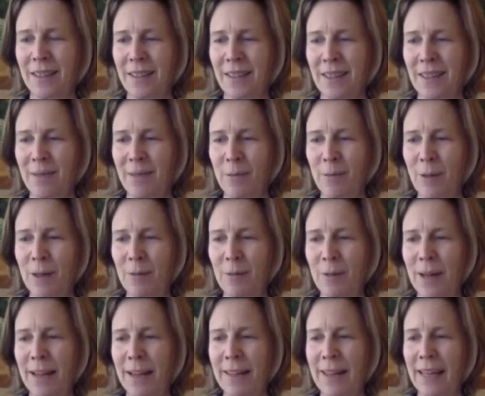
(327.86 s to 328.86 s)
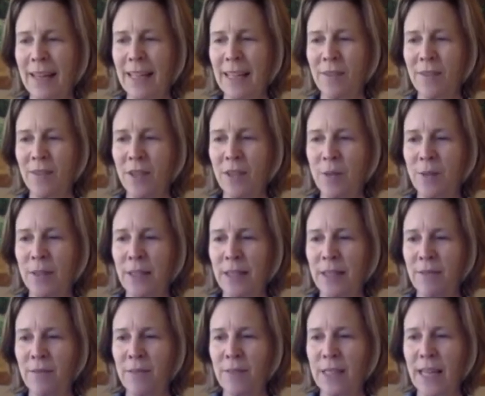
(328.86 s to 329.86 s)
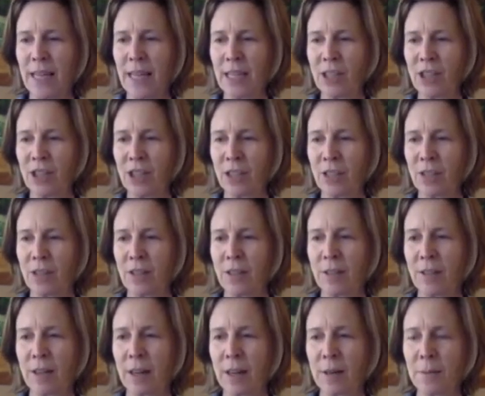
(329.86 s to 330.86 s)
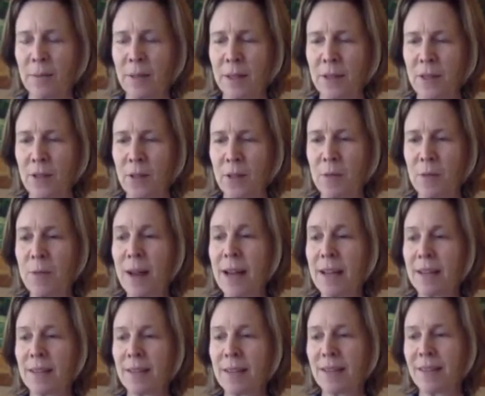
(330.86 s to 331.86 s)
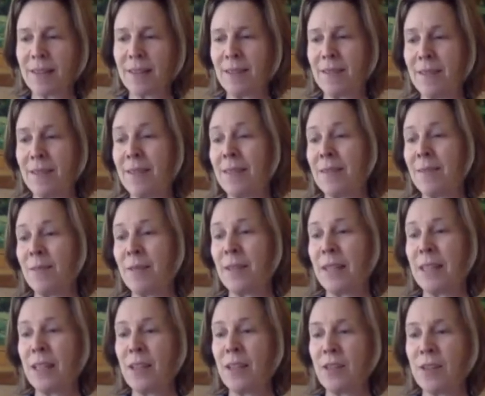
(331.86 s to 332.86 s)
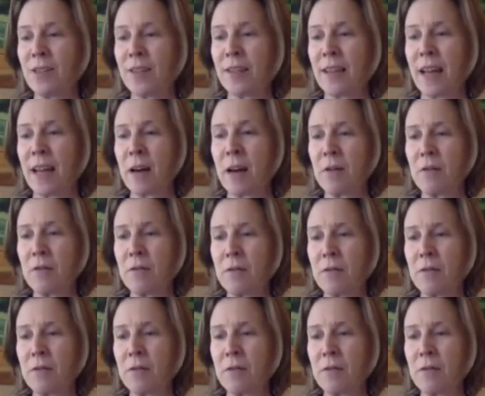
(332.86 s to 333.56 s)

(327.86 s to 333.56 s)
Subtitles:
in what way that gives you an invitation to come and to rest within yourself.